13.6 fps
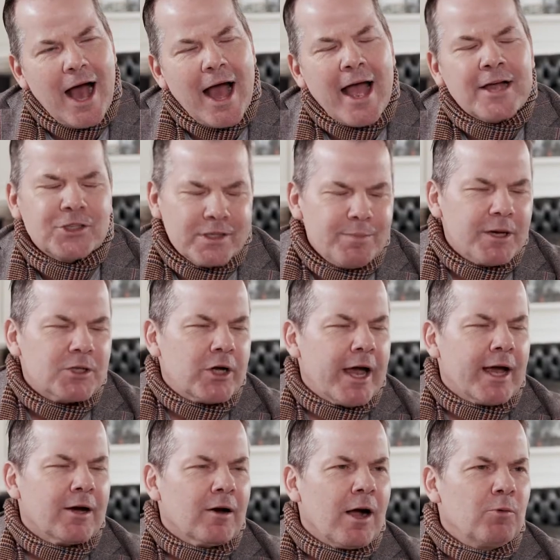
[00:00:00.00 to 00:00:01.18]
Actually, Mick
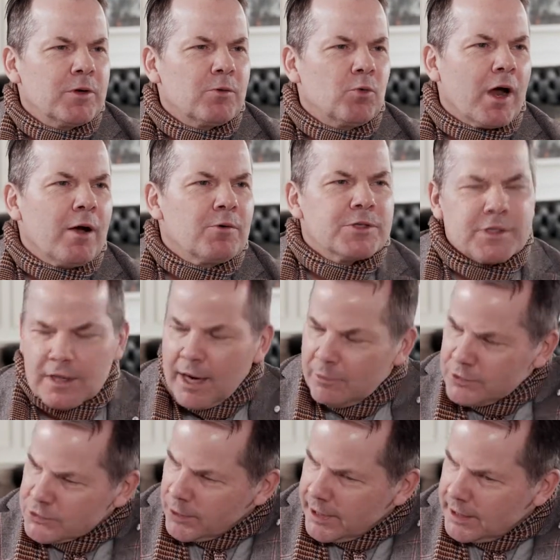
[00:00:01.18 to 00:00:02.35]
Jagger. I
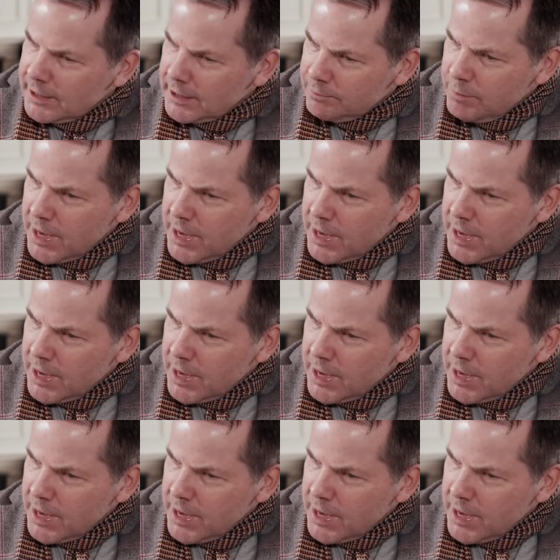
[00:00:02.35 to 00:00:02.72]
was writing